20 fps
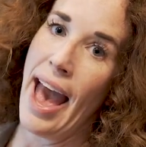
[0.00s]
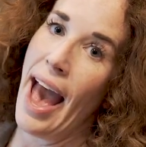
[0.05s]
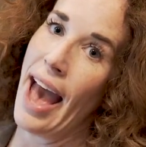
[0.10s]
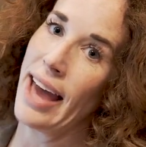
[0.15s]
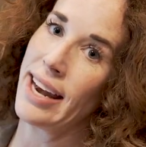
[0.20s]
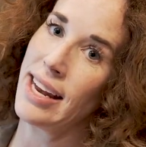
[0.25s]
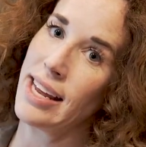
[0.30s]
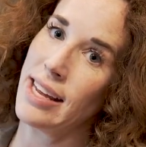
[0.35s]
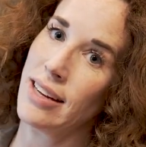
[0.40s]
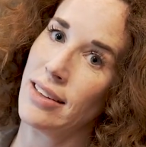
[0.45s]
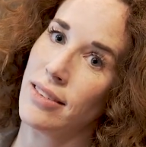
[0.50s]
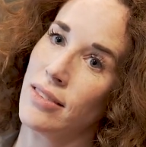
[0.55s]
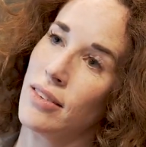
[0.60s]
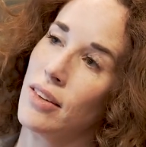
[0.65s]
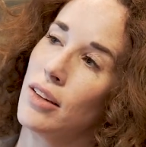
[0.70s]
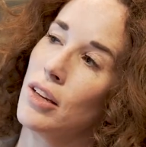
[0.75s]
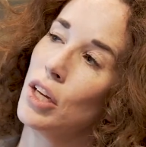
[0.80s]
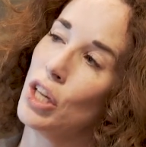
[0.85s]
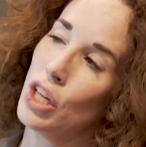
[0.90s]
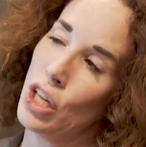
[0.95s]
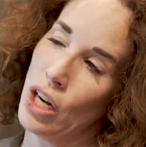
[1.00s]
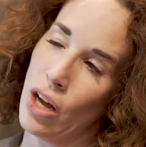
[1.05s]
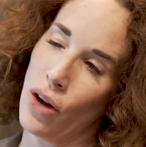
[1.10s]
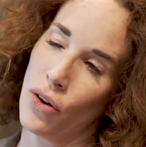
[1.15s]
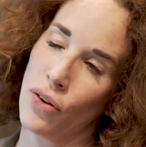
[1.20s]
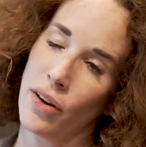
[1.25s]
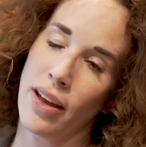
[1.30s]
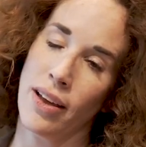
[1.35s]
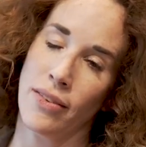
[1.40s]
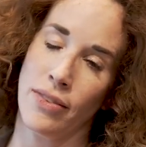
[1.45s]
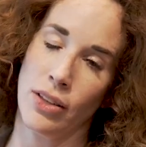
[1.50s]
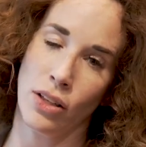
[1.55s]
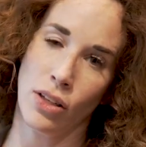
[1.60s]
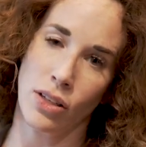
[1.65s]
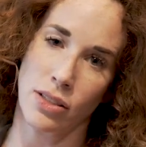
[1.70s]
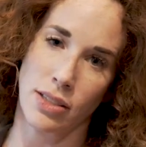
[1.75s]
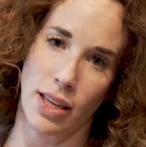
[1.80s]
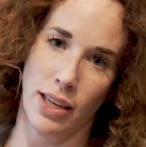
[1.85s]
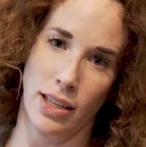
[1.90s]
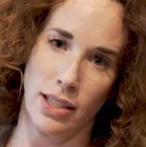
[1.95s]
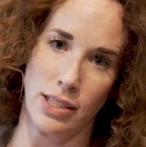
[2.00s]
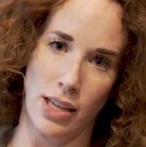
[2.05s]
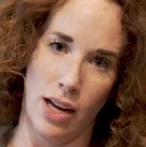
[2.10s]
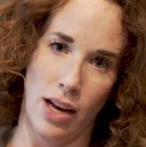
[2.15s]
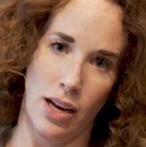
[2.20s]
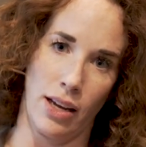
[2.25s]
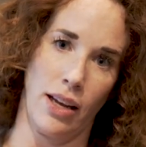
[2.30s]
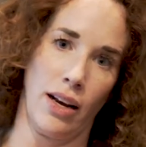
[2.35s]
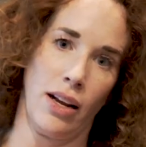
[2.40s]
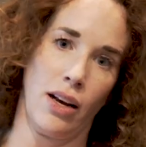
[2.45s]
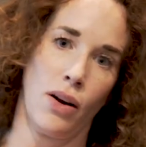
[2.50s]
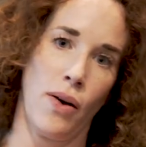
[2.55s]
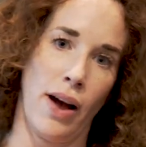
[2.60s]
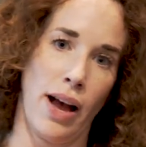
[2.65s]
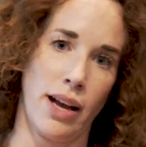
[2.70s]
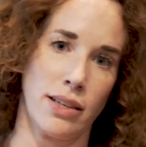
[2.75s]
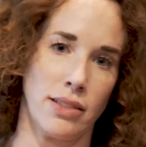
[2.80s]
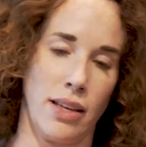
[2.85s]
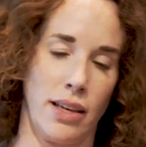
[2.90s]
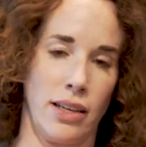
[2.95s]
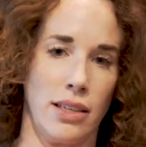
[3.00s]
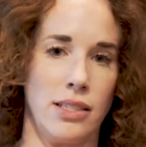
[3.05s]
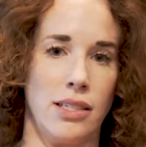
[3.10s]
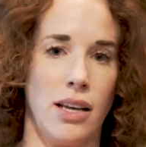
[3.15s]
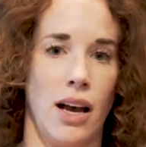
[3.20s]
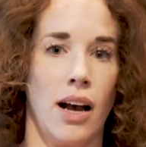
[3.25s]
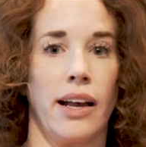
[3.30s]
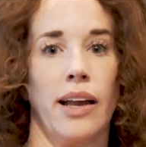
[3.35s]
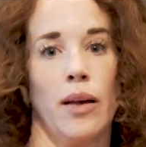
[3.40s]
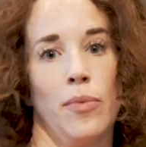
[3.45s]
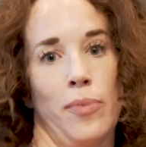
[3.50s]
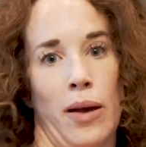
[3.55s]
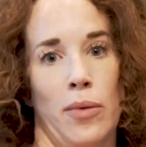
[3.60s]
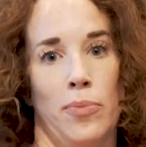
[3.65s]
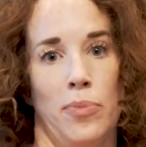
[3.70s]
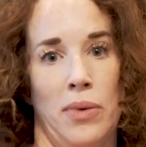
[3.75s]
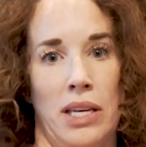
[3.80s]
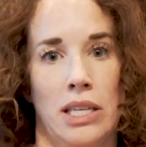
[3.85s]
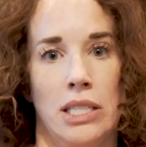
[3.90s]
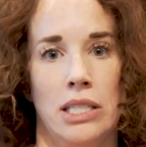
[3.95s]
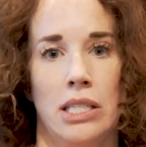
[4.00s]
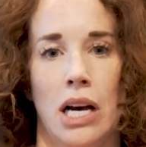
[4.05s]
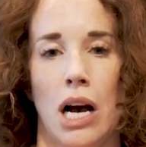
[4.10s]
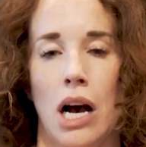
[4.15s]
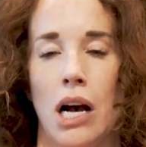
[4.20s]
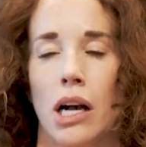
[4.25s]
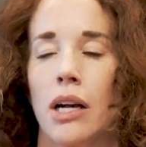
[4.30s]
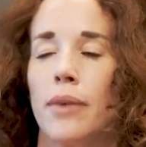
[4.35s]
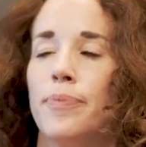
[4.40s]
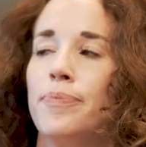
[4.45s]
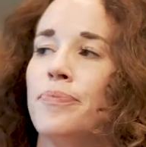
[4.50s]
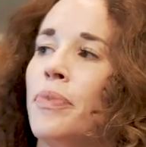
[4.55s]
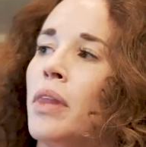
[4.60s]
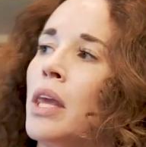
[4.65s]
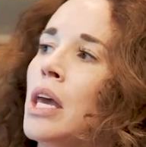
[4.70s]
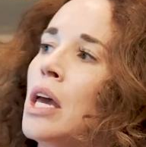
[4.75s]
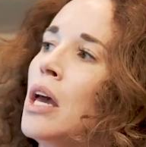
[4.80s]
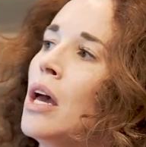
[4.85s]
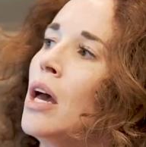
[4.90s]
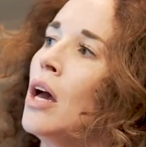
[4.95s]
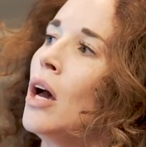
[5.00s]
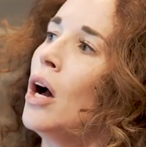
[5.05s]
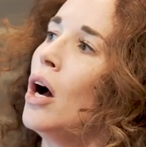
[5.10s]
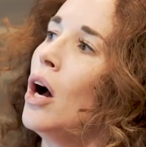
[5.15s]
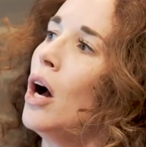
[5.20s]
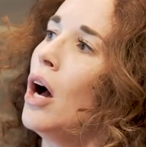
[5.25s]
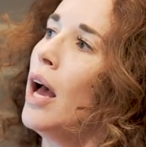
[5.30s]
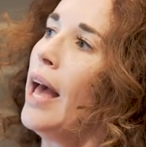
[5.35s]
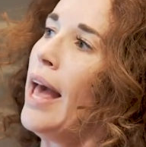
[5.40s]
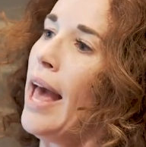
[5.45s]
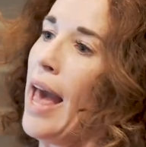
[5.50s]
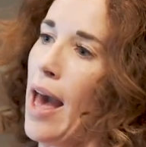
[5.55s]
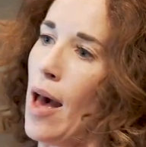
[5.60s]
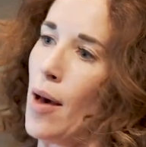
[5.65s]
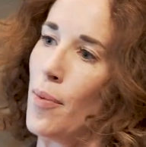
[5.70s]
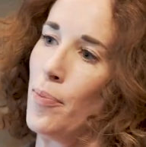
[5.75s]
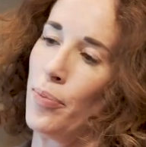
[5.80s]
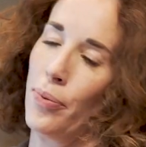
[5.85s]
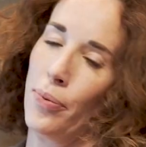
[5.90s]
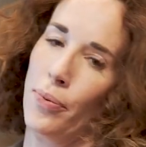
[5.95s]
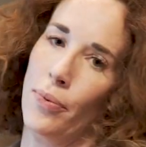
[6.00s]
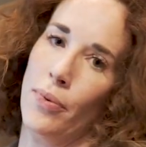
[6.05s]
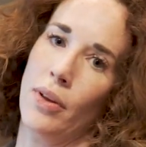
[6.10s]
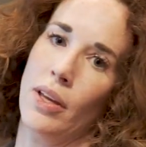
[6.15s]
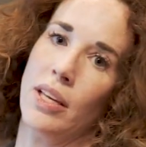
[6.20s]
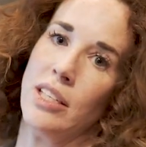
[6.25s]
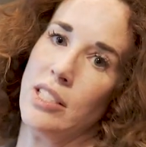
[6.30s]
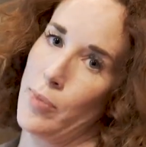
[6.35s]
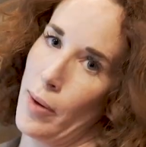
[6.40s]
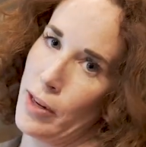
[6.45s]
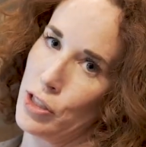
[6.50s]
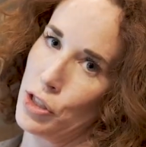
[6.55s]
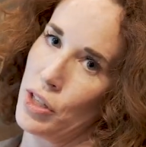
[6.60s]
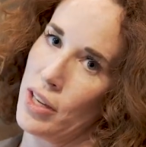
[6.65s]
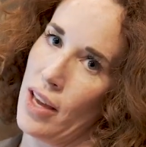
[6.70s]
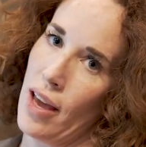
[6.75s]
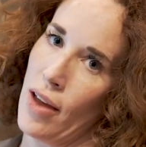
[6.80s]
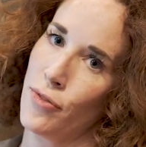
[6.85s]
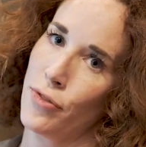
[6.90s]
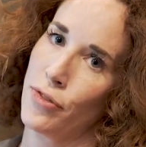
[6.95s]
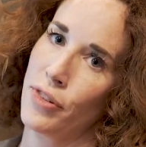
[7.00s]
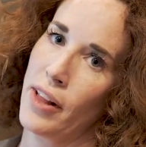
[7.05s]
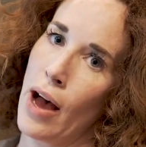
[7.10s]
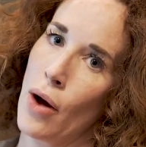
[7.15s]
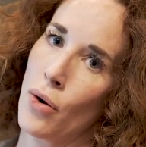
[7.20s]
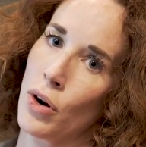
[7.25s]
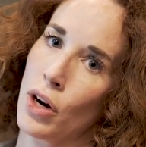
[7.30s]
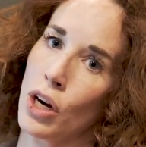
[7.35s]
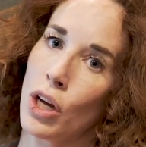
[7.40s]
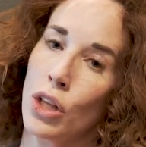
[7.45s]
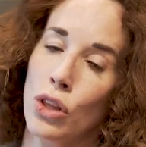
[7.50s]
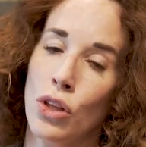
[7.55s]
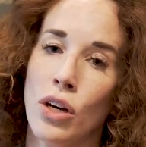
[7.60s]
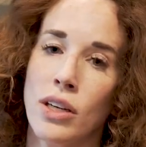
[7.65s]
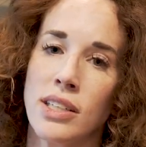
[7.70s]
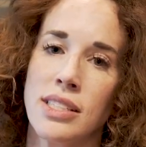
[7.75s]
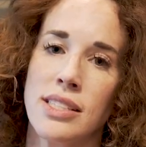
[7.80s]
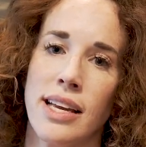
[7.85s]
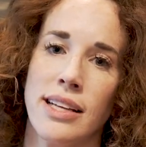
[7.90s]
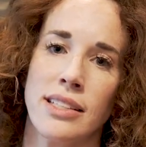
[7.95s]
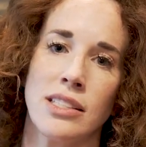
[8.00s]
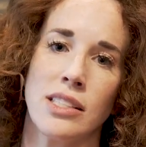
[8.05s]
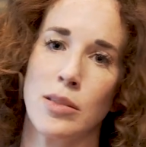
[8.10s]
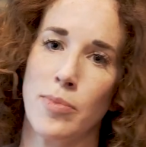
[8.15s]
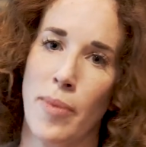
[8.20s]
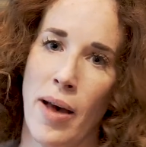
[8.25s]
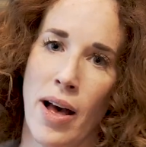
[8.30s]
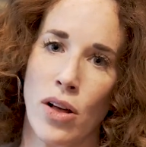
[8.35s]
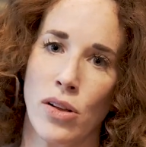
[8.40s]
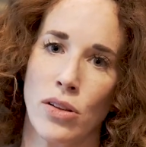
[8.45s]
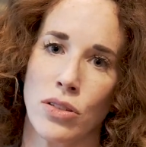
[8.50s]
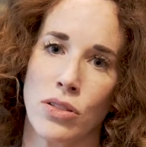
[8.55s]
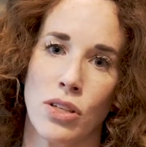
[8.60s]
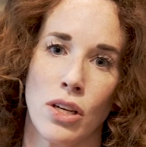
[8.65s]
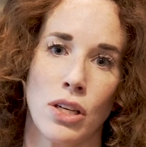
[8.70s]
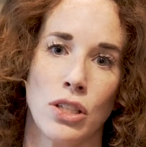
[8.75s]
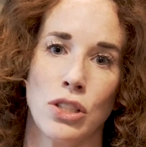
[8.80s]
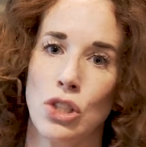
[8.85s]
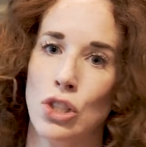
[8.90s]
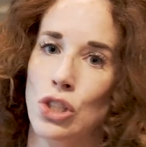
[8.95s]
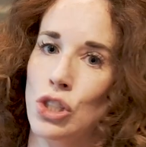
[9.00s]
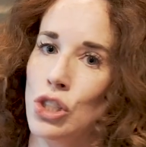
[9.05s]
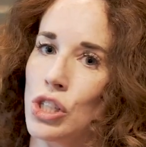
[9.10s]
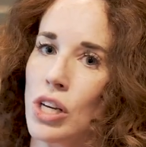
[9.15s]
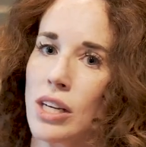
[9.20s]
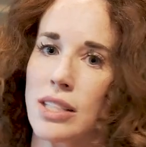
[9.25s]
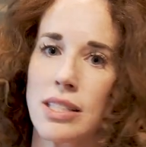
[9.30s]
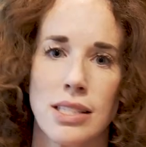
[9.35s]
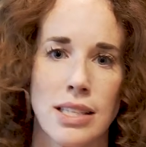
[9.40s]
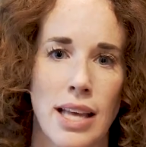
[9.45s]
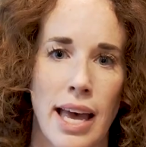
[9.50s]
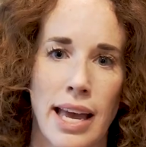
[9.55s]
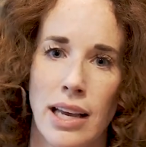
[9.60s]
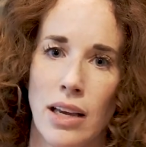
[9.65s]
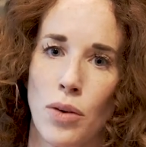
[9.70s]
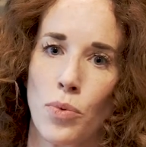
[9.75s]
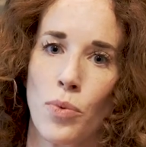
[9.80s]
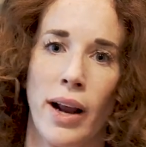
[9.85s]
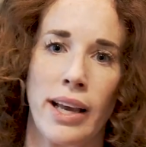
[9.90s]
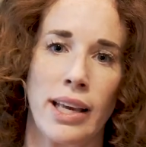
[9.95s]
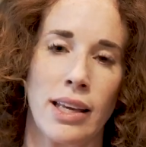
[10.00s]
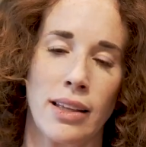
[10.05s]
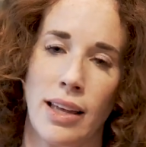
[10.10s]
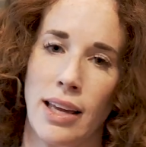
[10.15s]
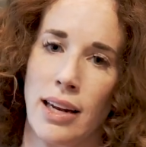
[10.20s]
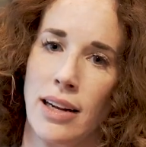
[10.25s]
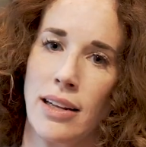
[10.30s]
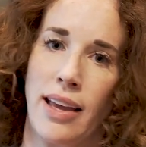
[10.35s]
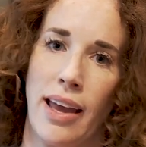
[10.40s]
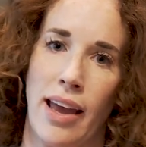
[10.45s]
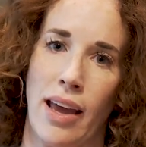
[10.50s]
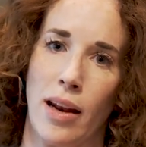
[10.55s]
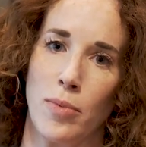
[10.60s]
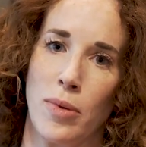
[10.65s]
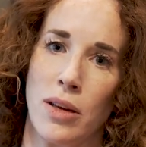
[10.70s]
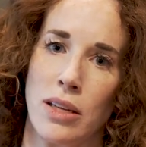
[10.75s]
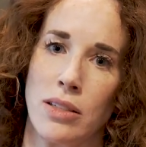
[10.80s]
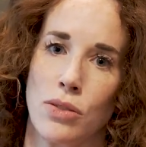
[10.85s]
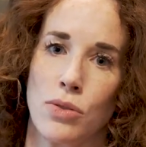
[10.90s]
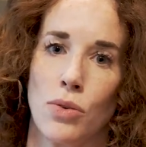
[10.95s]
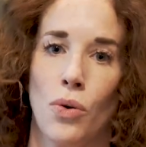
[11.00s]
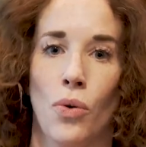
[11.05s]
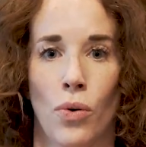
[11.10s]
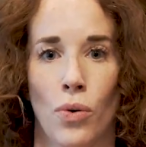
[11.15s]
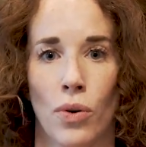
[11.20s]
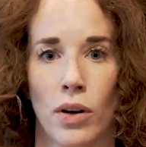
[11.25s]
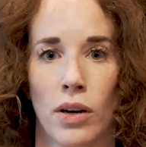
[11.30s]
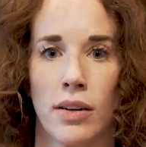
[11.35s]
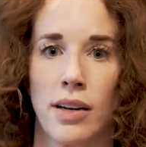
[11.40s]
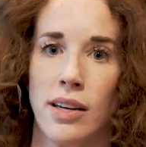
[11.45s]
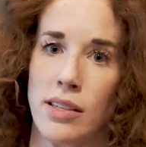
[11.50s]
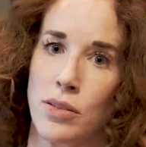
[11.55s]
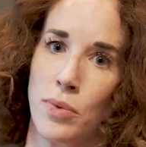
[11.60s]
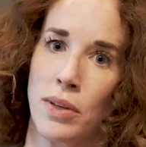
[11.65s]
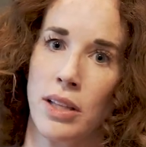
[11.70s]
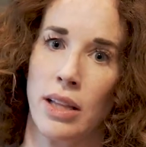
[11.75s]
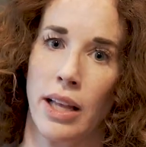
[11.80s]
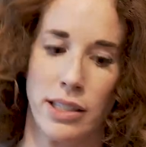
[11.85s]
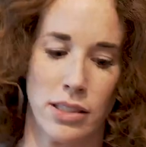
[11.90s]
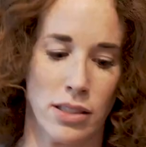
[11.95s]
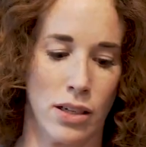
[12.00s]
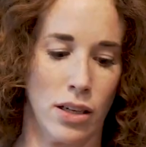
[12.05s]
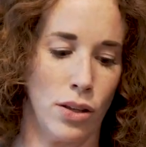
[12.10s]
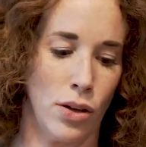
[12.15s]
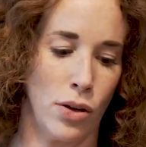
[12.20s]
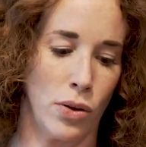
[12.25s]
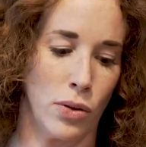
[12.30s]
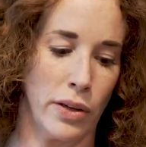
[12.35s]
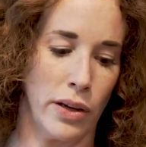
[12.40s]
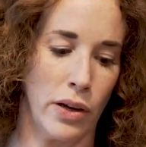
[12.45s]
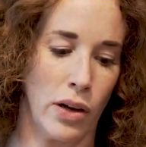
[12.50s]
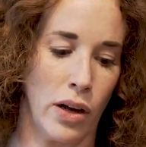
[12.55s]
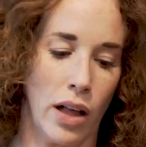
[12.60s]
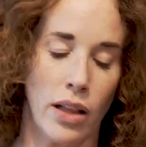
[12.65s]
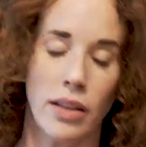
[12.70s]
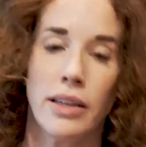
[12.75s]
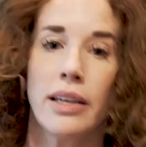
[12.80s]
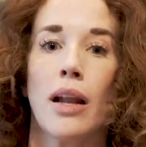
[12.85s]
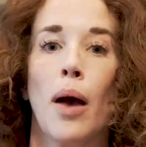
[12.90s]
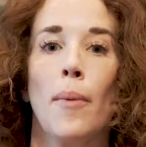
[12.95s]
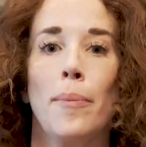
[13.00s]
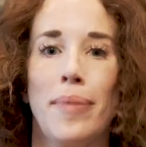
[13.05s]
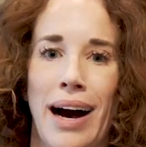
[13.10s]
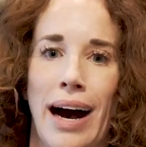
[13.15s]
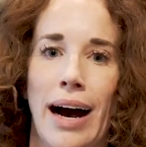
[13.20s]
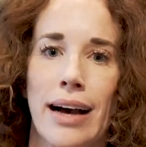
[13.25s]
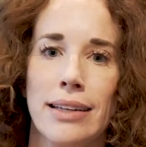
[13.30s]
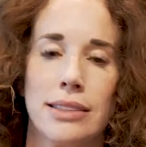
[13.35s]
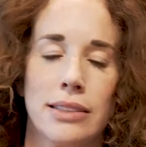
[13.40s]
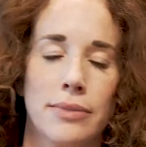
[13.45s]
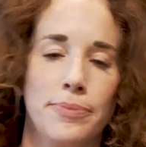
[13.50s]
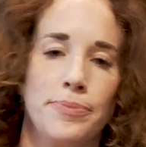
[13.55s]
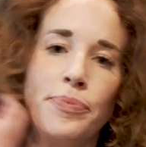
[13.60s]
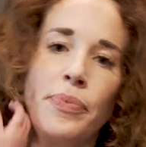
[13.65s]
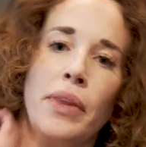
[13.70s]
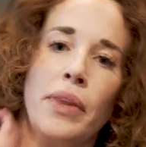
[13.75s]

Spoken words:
and it, if it looks like a duck and it quacks like a duck, it might be a duck. Hemp, especially hemp flower, looks and smells just like regulated cannabis, or as we like to colloquially call it, pot.